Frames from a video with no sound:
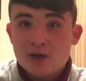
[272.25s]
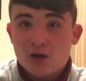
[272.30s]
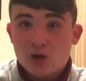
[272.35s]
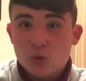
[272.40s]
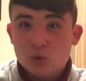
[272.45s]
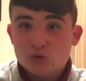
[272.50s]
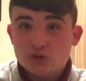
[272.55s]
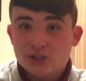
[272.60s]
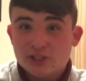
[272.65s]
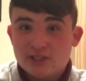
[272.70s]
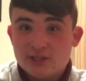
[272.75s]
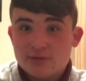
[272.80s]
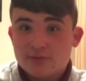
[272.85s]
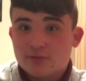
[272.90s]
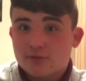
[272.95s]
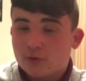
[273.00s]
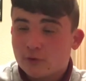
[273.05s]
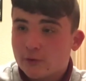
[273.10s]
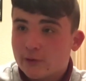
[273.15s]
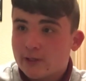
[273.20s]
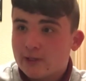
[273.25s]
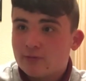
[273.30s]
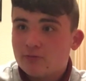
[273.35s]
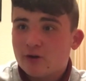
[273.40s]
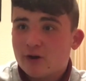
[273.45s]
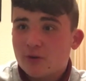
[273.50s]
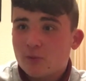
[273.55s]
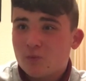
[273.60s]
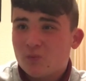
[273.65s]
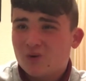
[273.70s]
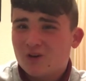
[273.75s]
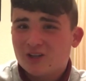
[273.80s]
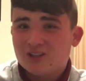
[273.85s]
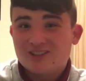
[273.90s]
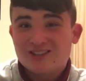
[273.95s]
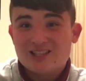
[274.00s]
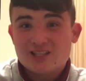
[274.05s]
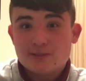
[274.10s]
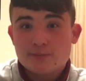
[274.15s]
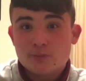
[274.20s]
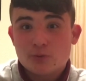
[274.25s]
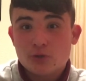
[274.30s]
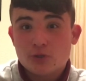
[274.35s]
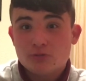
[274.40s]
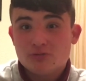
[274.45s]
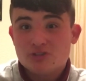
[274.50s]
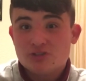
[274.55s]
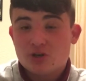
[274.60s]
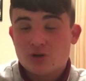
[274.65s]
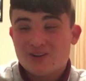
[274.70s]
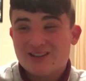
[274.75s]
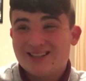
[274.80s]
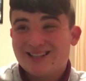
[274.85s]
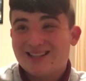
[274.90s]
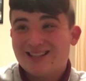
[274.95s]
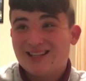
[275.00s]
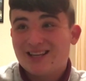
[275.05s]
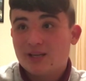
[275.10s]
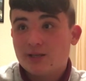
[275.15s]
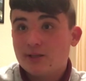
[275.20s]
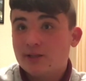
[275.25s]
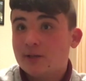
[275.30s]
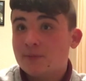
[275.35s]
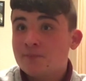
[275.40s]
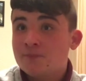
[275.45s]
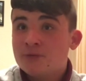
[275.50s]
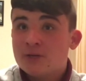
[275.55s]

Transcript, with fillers: Hull City 3, Reading 1. Disappointing result in the end.